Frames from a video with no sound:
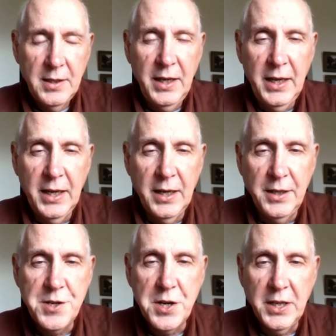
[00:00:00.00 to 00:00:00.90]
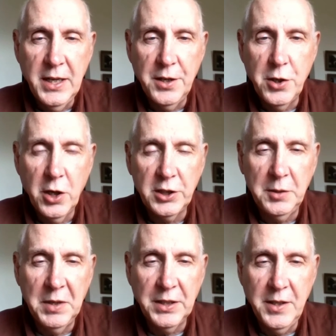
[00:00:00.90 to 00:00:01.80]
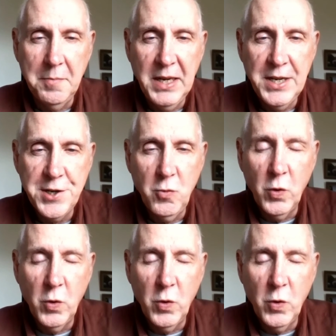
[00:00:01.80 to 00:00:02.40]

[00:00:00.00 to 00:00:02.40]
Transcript: And this again talks about the amazing